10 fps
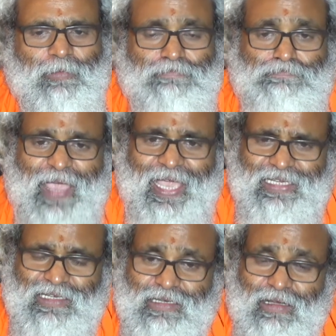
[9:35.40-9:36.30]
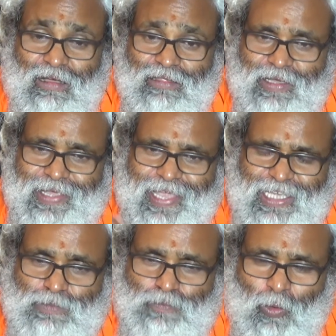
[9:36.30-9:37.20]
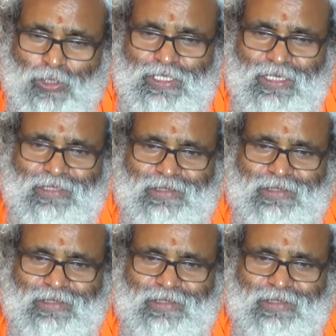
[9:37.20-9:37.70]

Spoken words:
based on the exposure